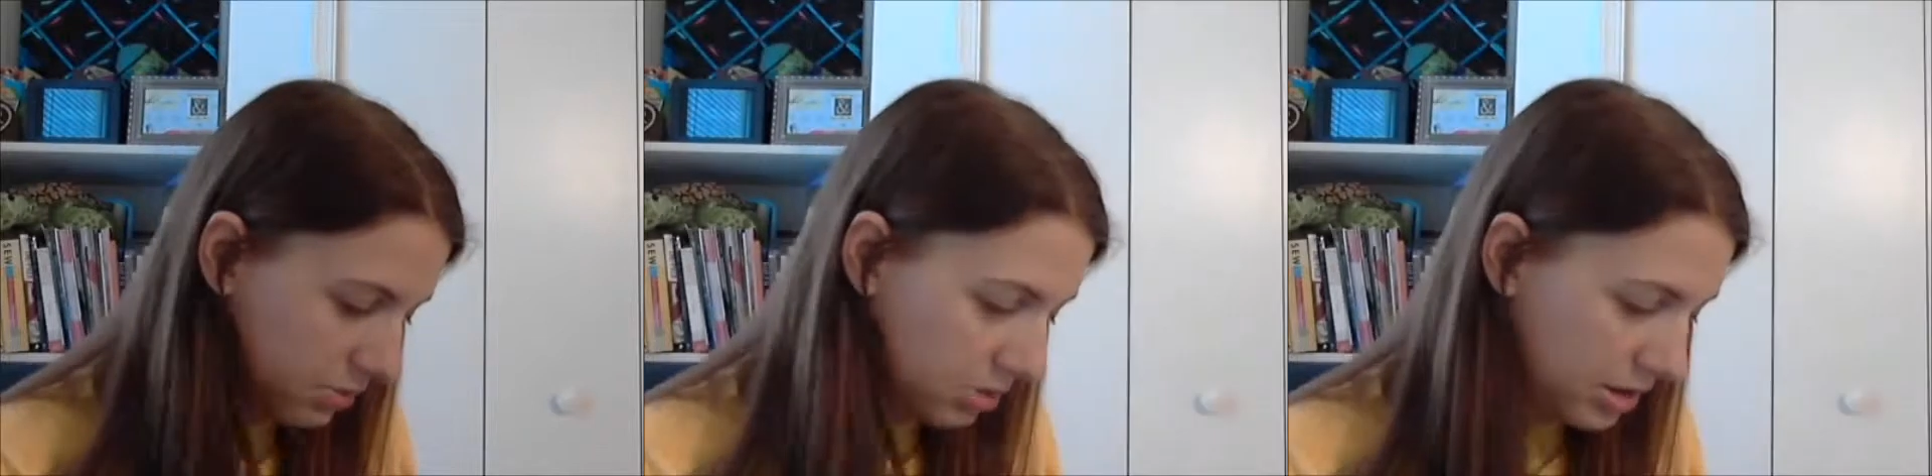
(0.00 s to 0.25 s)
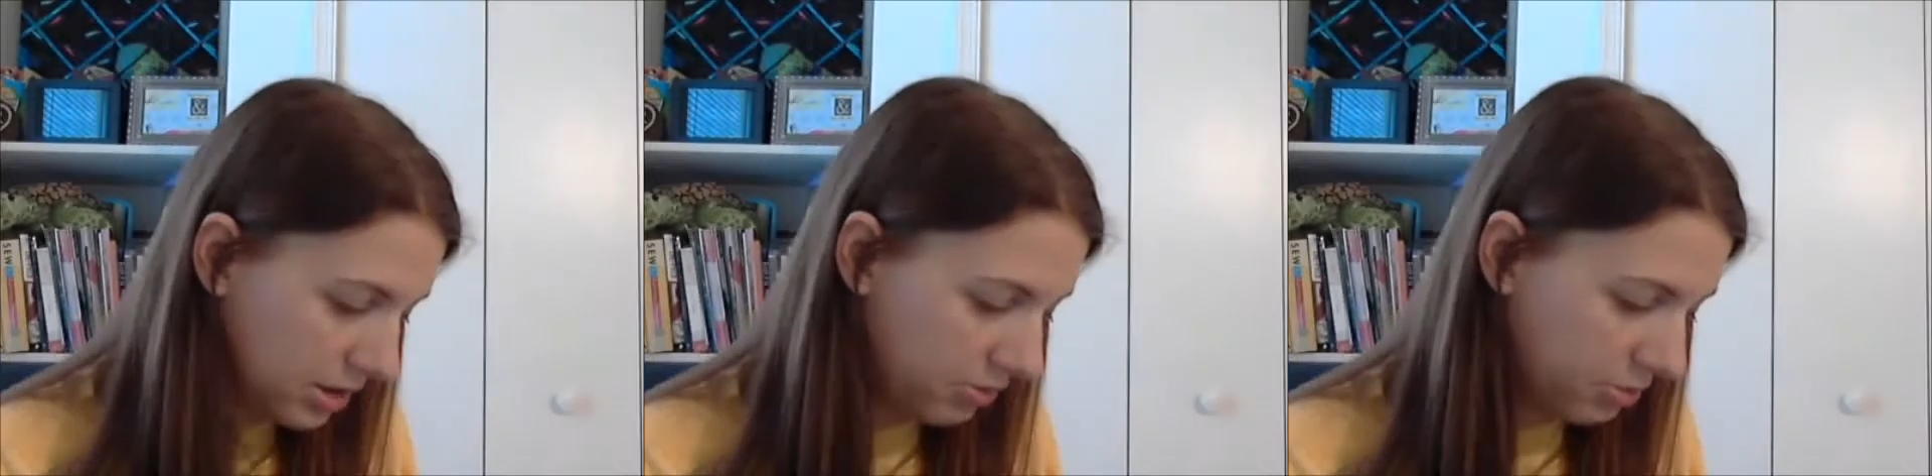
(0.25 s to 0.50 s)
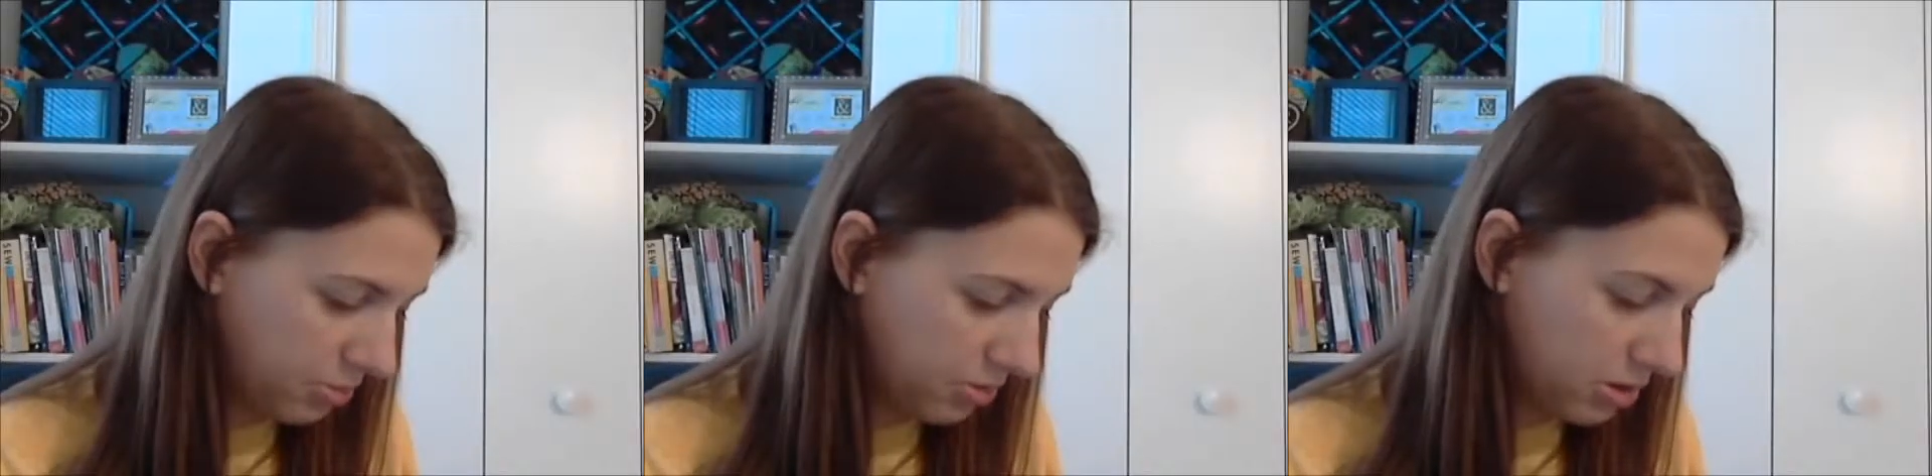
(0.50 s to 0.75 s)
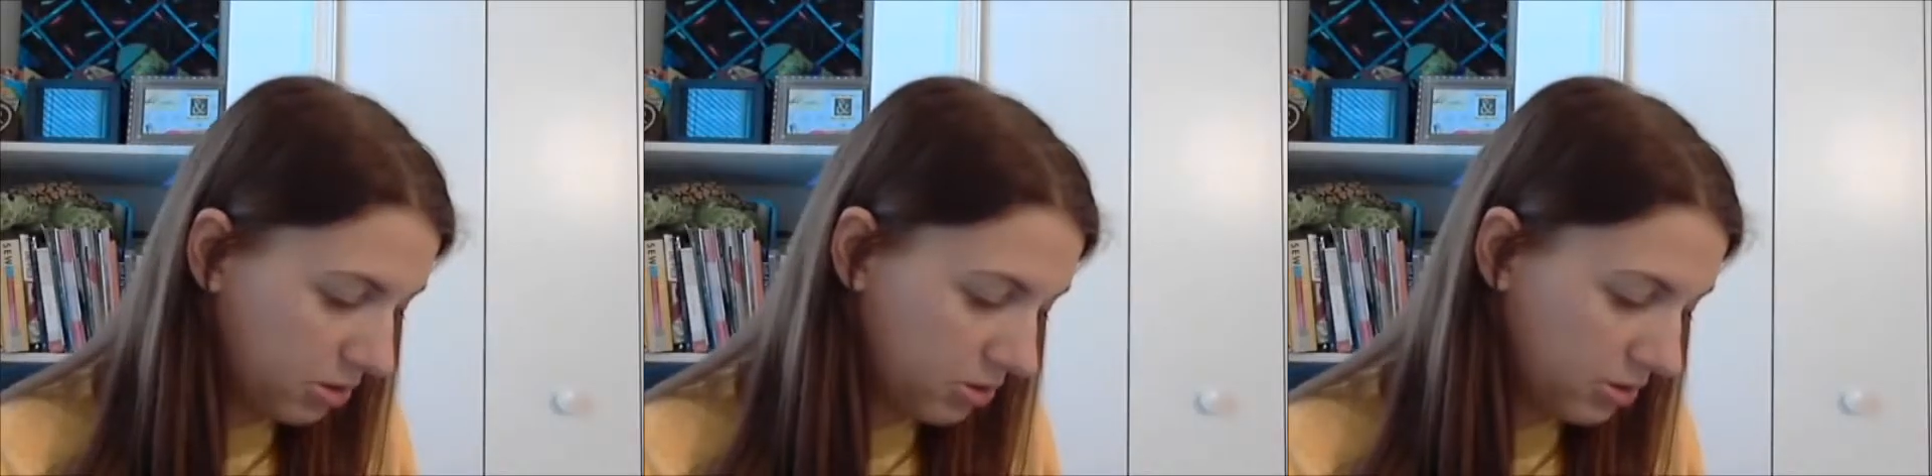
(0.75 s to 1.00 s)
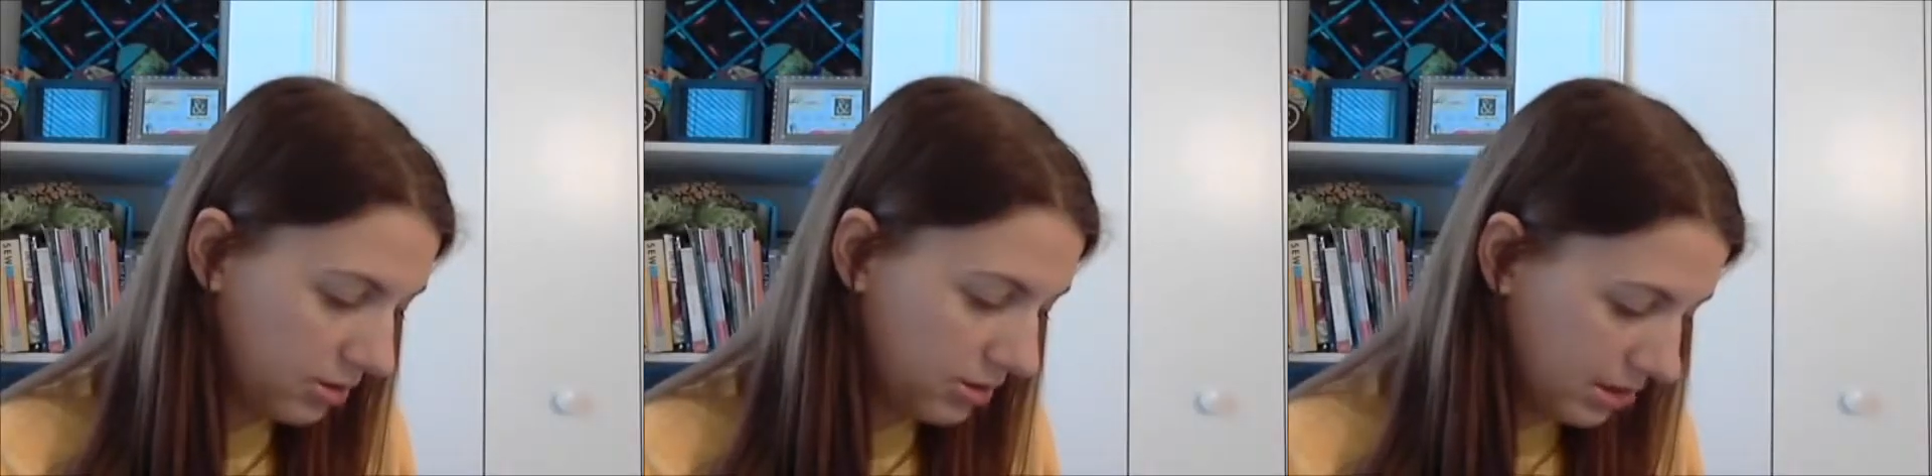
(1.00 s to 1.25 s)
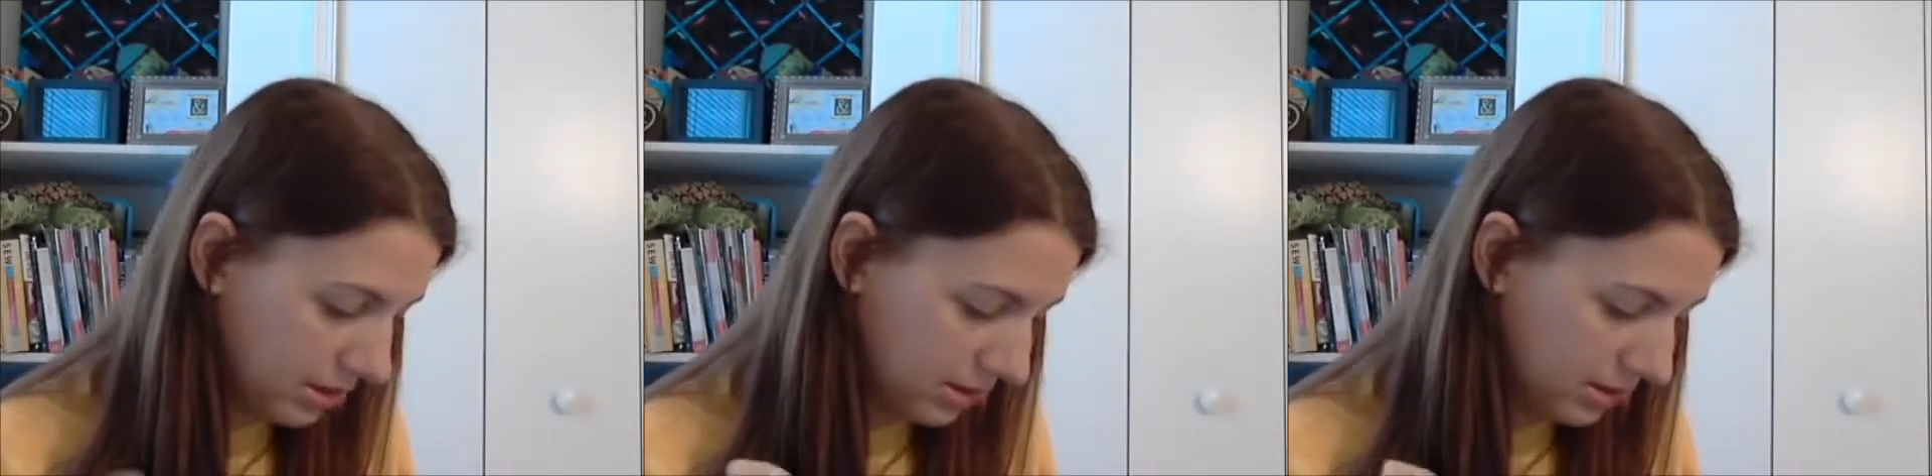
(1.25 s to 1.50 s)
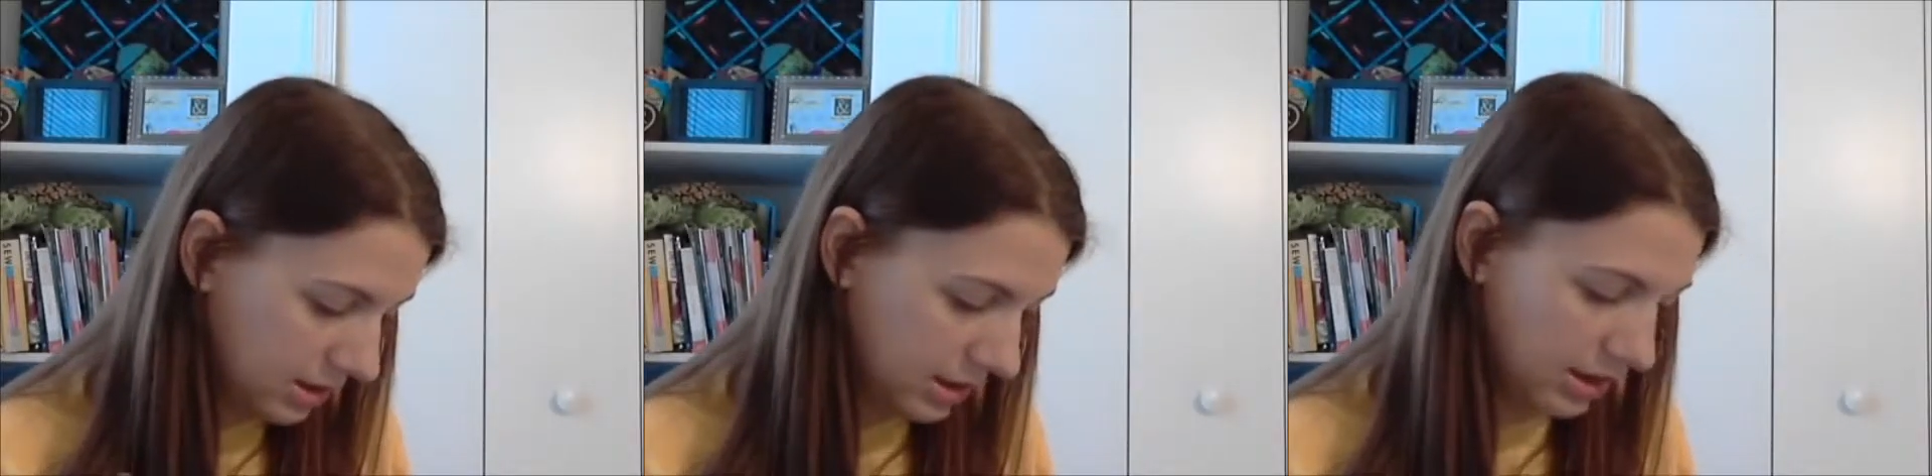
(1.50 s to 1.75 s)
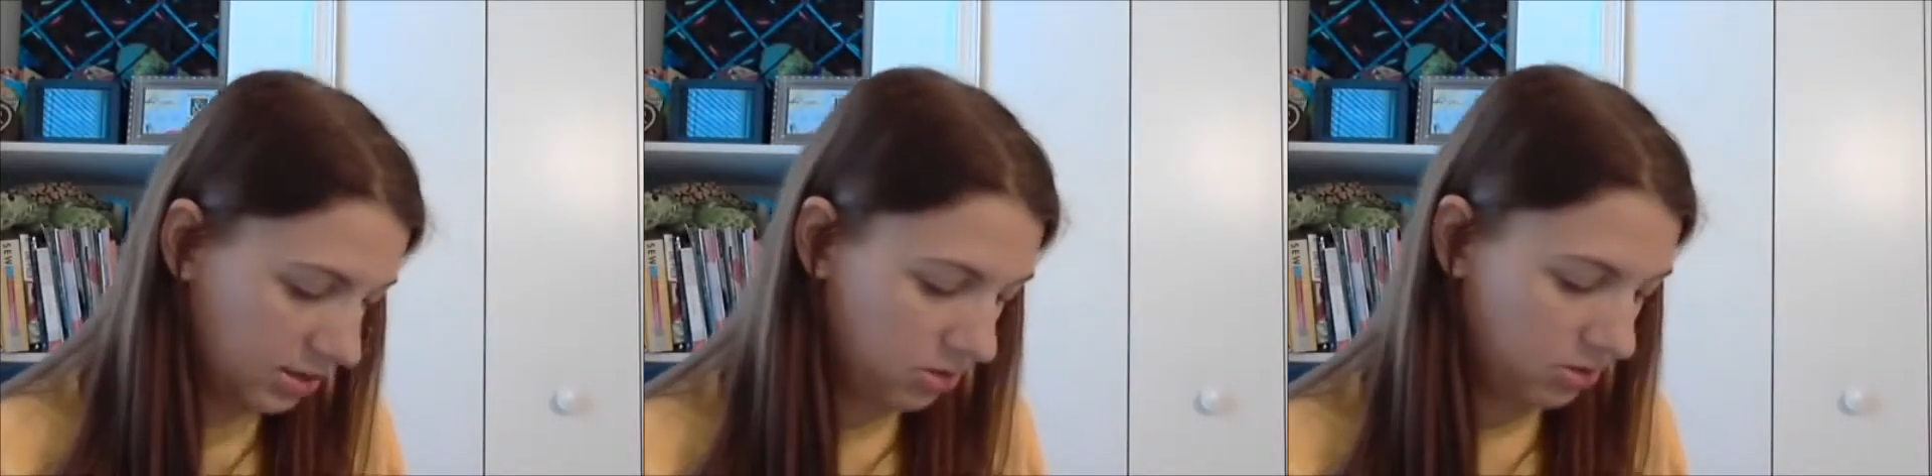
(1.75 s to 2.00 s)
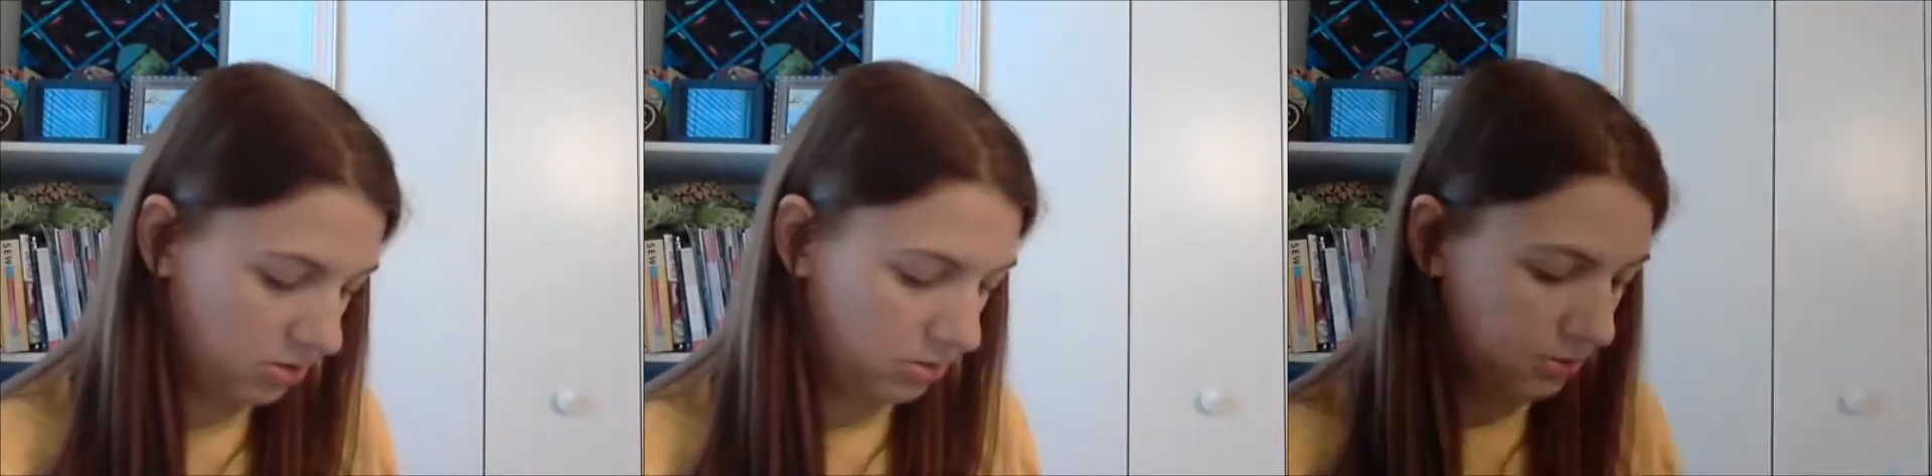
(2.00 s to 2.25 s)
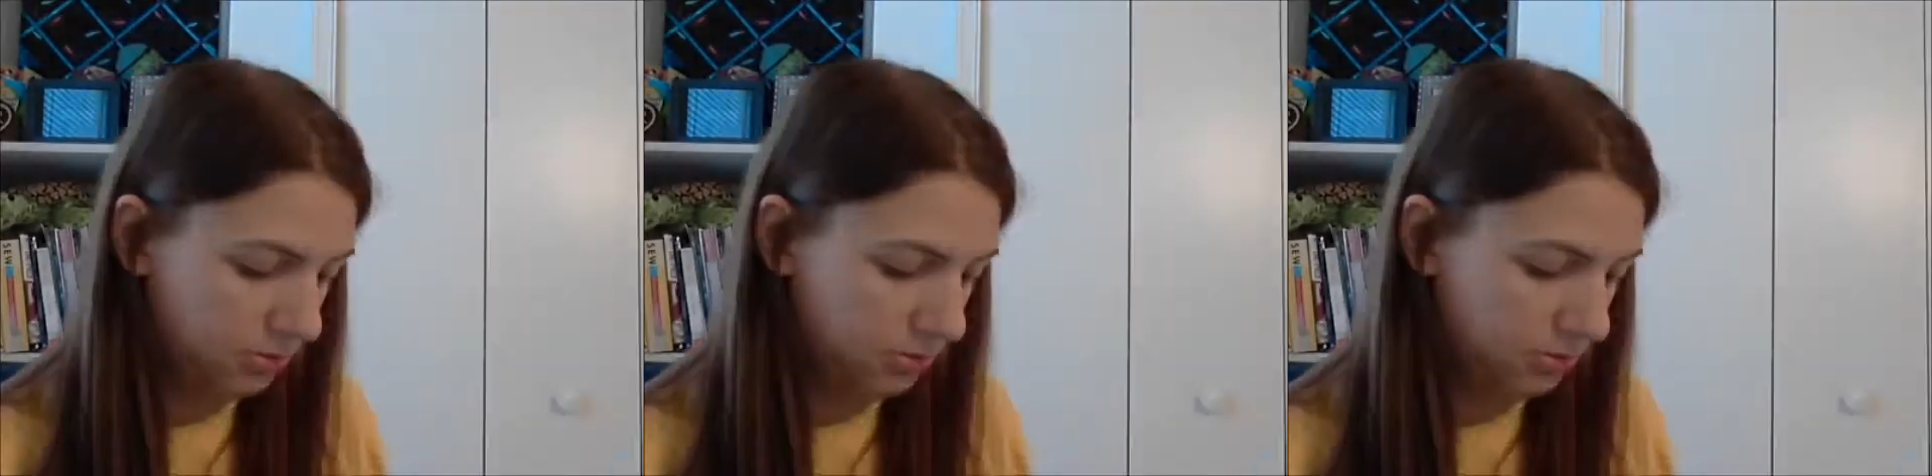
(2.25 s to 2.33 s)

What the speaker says: one is from 0 to 6, again to